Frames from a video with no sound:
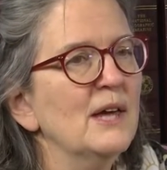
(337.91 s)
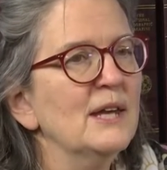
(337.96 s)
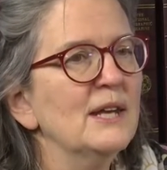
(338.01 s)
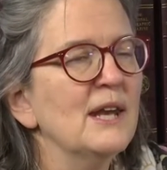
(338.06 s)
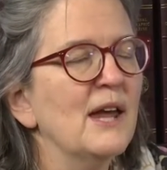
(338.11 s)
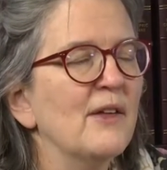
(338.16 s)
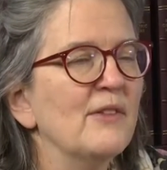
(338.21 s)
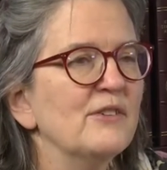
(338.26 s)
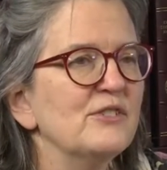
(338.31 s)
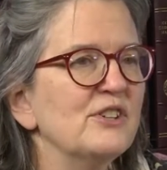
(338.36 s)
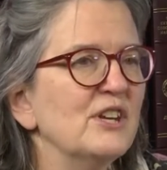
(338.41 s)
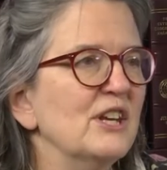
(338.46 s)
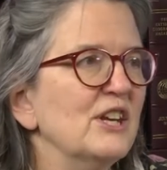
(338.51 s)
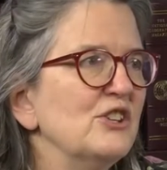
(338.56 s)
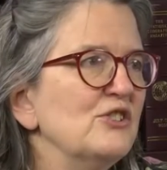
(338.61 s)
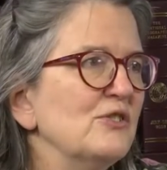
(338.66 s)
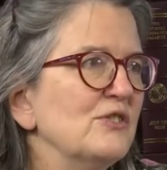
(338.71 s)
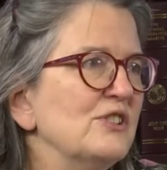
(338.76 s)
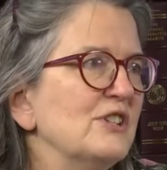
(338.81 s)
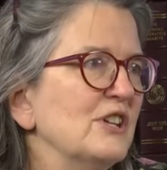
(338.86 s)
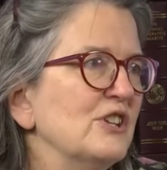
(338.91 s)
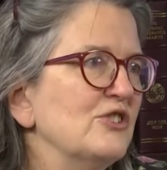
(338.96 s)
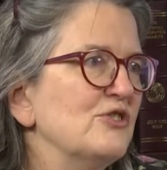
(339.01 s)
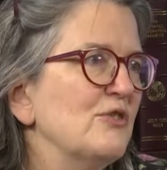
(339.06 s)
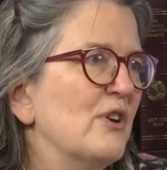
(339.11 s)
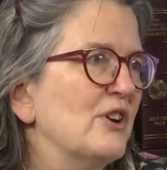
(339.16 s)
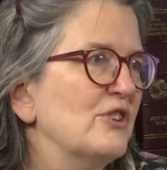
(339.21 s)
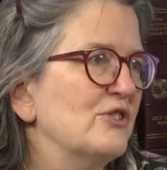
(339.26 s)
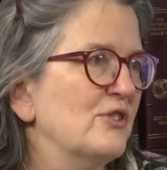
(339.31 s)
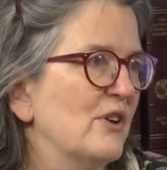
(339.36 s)
Now, there's an interesting
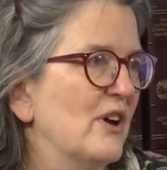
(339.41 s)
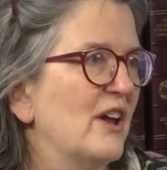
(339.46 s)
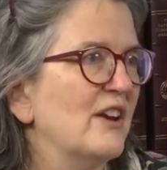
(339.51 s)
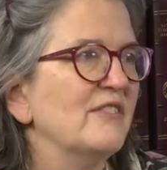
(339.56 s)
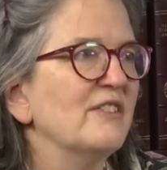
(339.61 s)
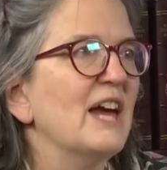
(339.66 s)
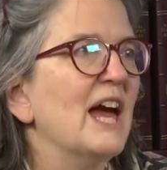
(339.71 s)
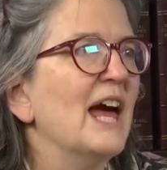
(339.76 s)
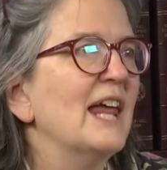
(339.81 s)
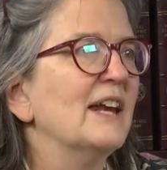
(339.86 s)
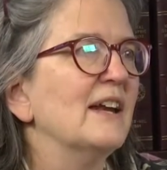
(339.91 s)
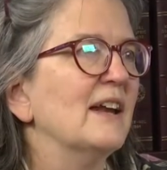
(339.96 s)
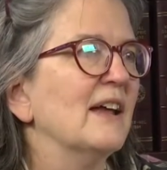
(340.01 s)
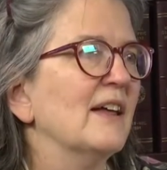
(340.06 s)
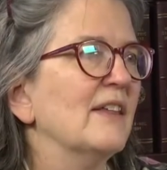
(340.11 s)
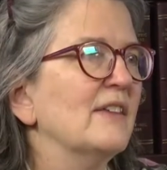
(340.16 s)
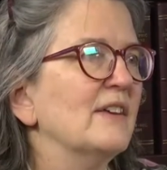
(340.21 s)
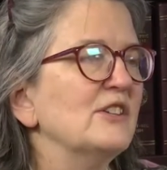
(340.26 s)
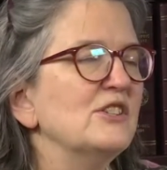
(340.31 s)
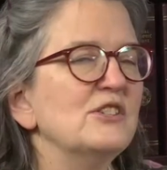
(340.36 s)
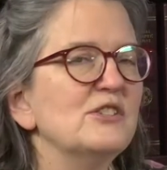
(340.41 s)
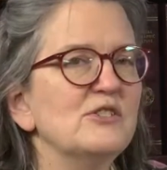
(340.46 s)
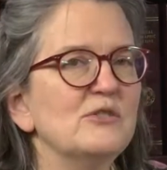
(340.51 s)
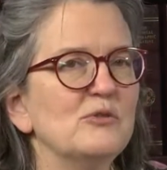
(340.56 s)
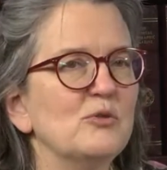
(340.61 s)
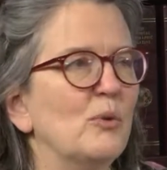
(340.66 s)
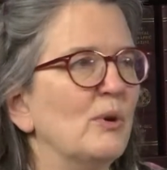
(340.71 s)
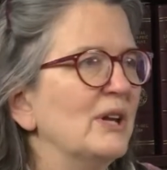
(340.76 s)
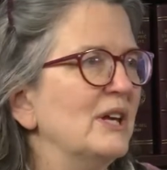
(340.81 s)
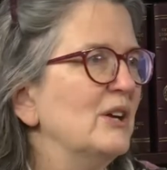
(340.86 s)
structure out of Canada that's
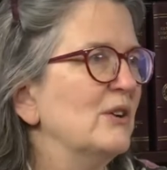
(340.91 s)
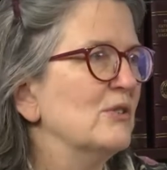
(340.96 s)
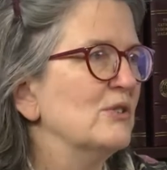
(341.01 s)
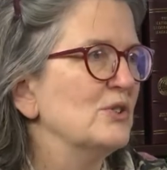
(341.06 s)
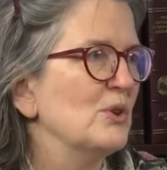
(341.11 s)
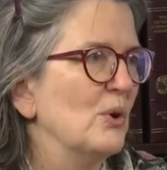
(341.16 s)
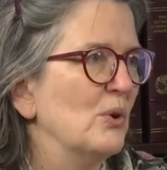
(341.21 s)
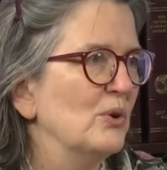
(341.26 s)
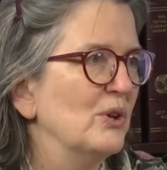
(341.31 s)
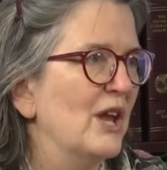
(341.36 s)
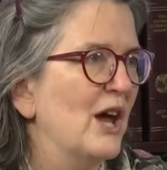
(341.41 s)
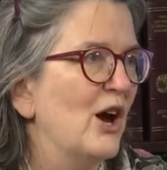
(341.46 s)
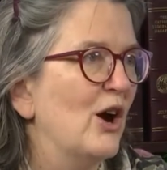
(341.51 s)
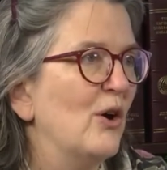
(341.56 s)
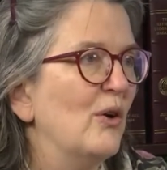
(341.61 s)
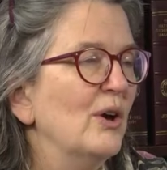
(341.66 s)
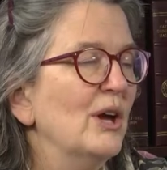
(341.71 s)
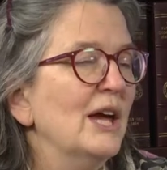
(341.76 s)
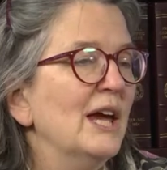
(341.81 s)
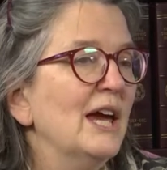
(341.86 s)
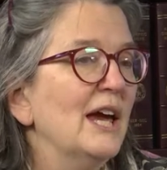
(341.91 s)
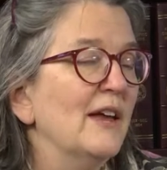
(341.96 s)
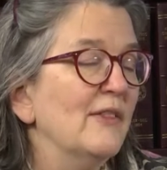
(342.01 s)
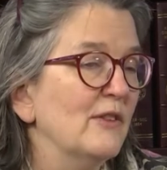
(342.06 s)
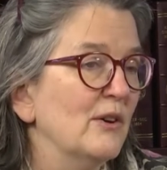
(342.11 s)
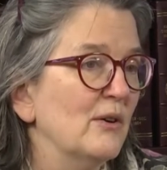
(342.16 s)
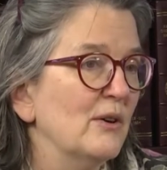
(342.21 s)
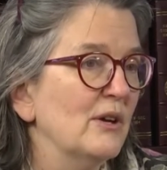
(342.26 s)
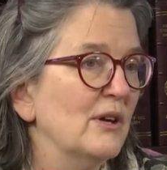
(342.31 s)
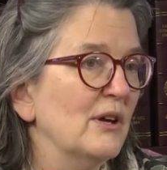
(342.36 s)
20 years old now,
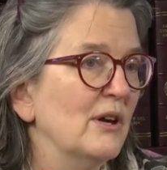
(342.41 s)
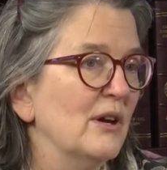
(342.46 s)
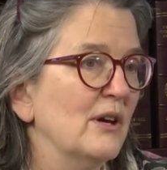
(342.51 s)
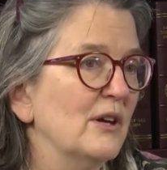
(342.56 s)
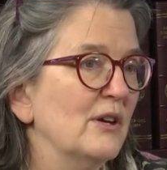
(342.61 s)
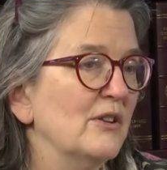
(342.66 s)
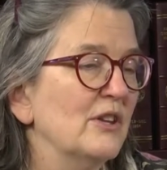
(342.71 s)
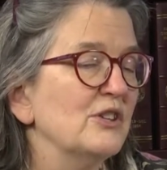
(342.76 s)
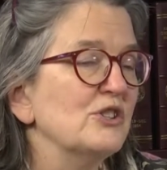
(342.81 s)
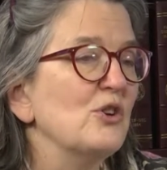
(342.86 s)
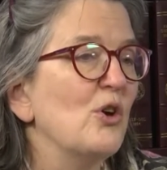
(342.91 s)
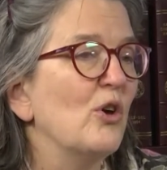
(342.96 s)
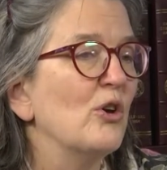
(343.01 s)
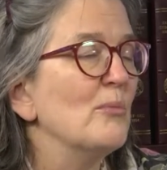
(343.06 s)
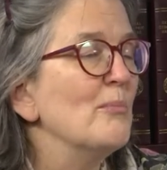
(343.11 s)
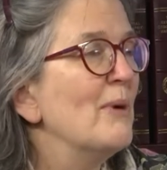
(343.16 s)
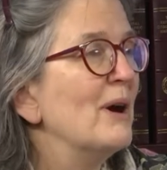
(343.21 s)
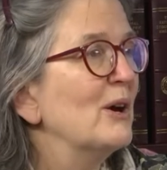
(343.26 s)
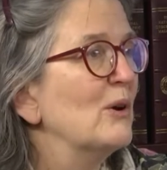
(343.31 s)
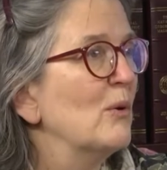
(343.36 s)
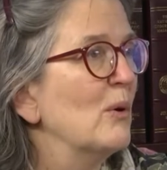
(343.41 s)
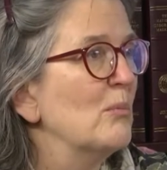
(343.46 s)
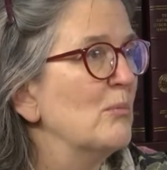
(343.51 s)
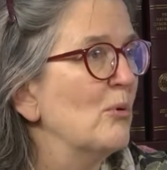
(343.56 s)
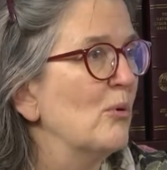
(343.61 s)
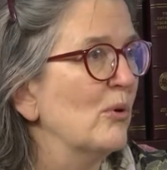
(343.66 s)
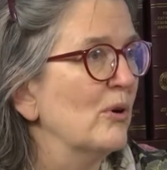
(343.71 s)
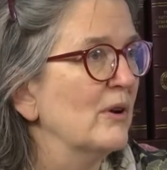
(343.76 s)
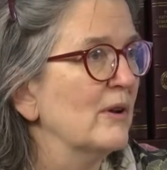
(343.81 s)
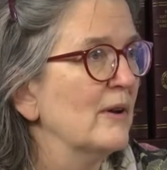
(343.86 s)
and that's called a
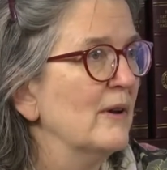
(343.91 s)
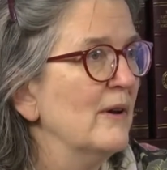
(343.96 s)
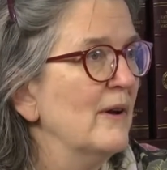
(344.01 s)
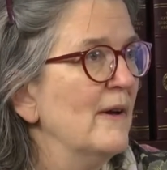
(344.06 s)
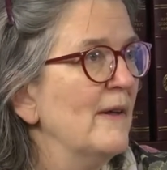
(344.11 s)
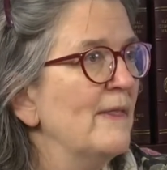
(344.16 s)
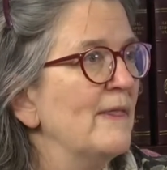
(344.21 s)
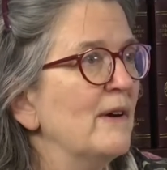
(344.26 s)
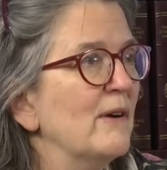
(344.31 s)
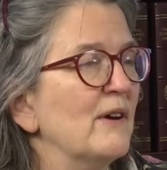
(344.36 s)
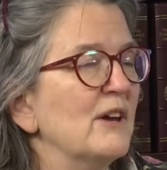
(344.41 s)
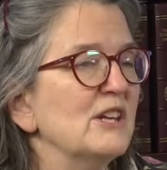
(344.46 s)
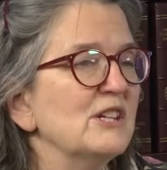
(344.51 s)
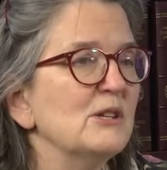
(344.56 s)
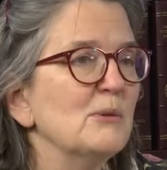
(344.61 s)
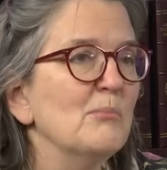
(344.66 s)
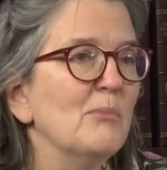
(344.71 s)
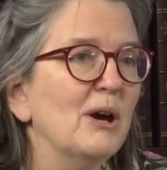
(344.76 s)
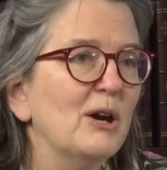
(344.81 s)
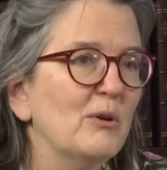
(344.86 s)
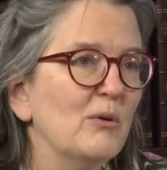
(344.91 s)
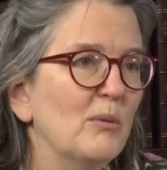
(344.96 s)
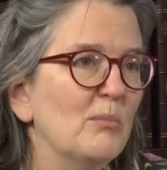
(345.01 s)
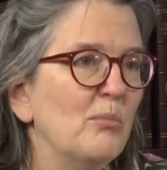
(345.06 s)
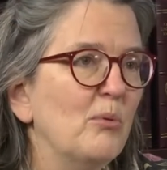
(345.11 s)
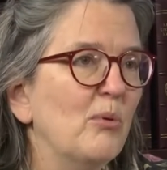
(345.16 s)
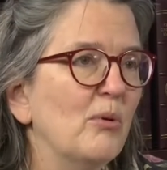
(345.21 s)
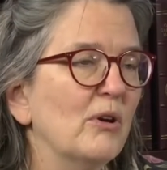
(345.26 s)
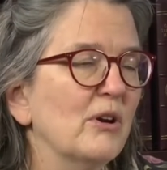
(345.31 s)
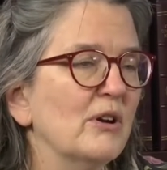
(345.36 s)
microboard. There is a
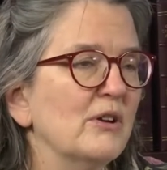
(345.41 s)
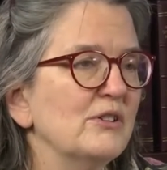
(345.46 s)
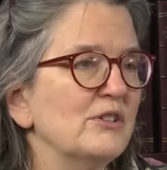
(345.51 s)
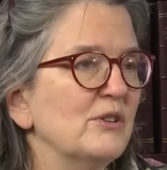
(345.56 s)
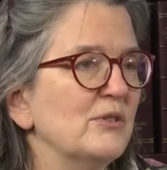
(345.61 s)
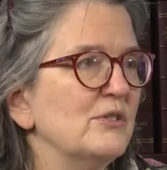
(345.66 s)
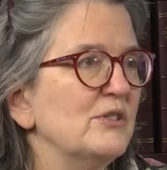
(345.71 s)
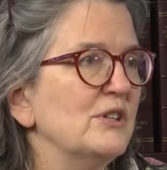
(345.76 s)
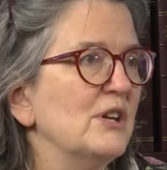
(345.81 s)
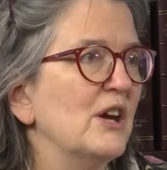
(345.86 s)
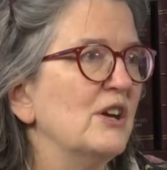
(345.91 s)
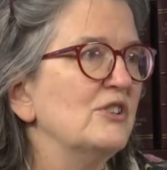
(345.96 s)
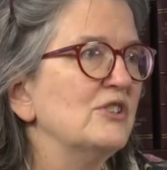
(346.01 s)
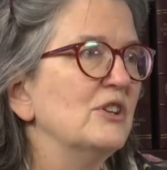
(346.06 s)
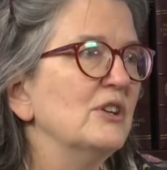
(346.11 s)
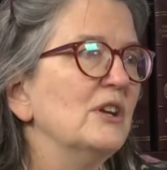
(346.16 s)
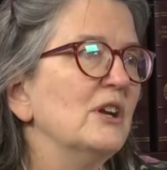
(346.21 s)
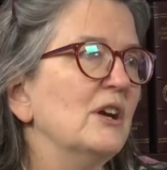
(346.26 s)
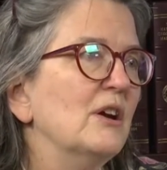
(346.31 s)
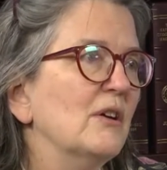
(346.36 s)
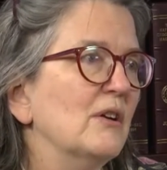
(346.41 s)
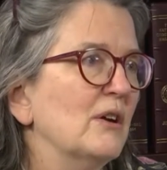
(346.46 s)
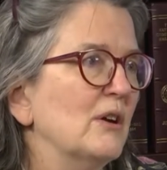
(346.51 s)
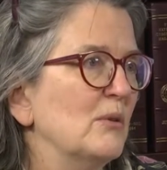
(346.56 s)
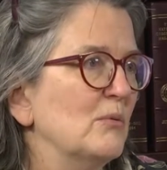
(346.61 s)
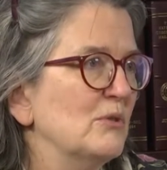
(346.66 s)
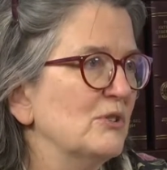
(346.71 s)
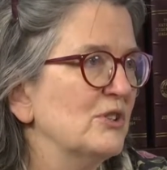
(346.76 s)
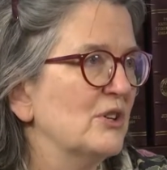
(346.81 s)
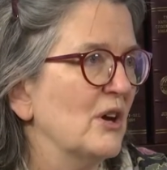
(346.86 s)
microboard association here
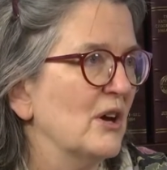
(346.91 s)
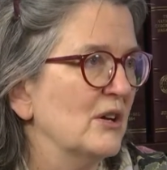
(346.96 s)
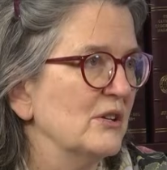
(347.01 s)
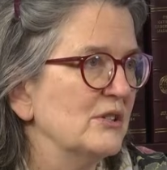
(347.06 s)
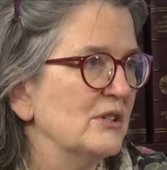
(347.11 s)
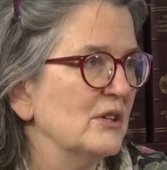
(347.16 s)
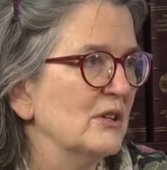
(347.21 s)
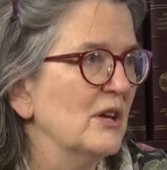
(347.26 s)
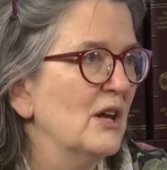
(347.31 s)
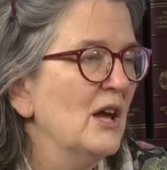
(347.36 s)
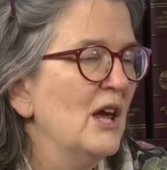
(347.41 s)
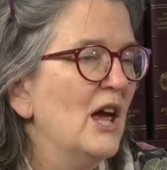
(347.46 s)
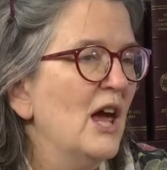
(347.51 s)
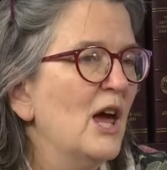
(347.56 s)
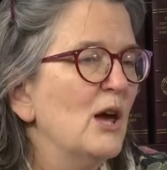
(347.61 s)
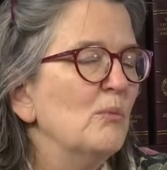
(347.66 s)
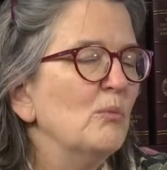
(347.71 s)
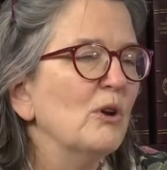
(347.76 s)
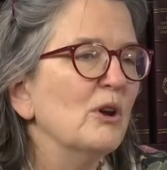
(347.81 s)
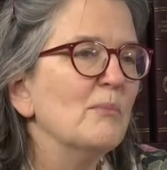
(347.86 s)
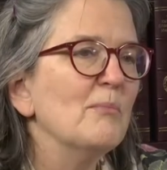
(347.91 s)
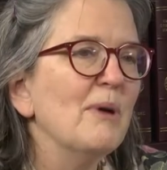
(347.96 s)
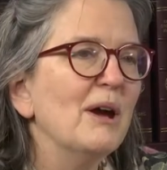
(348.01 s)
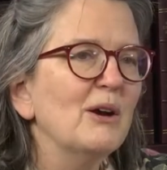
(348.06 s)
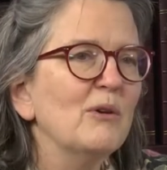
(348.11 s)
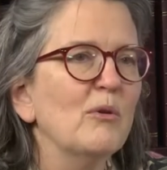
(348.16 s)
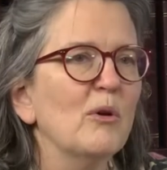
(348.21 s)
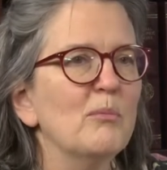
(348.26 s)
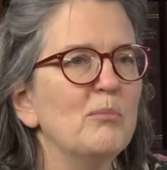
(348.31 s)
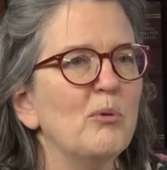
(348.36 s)
in Wisconsin, and what a
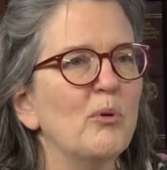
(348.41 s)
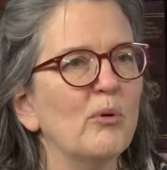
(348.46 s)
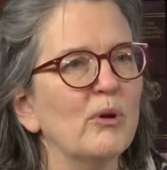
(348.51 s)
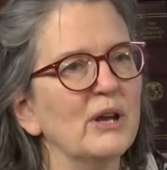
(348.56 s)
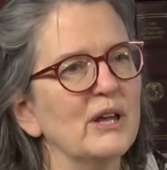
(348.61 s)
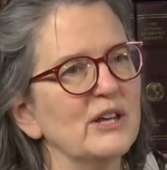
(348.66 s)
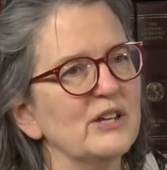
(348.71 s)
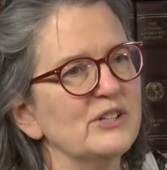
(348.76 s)
microboard